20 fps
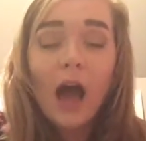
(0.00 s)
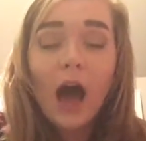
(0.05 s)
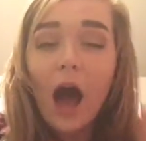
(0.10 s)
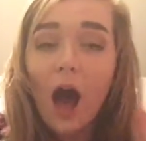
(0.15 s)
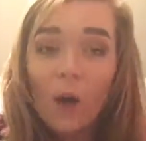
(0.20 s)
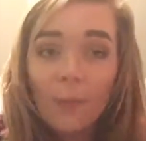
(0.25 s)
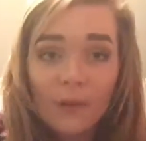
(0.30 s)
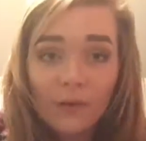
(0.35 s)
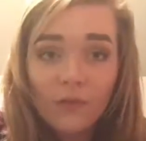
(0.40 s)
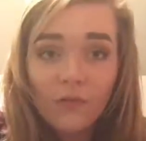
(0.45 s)

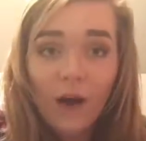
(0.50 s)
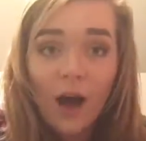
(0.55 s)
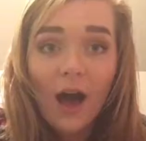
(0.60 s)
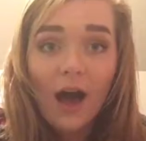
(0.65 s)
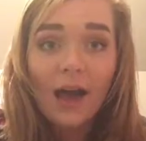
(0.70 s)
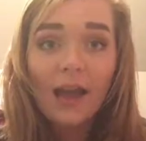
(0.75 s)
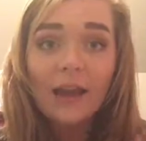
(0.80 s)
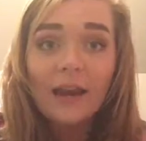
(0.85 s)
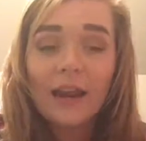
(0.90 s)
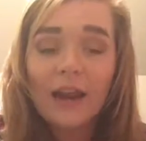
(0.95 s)
I'll be
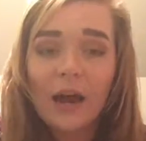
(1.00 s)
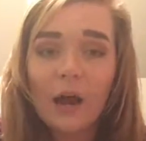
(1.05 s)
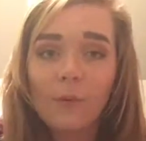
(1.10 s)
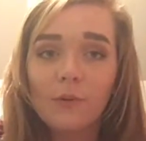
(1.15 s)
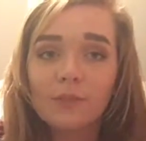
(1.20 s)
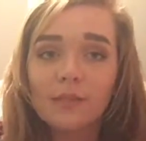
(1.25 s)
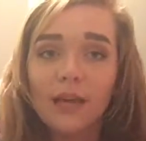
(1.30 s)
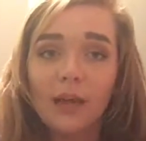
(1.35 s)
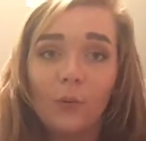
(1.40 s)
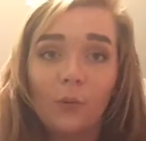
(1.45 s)
fine. And I
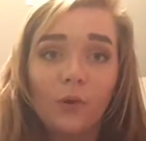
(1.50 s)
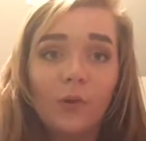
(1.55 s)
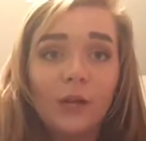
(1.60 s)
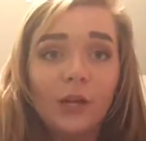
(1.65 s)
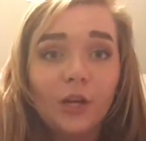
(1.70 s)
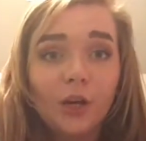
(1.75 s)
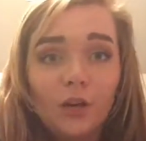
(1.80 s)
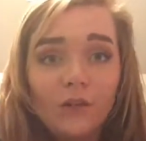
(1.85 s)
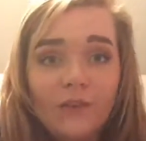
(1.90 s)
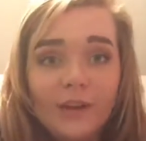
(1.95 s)
was like really
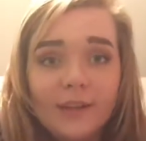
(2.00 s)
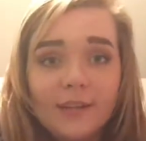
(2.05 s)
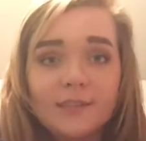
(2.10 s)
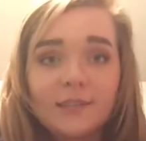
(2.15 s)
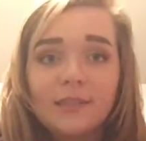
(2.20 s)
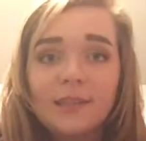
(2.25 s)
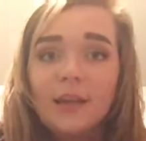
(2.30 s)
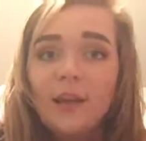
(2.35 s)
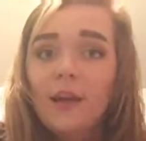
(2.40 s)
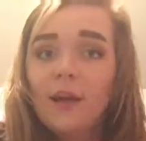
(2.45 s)
nervous.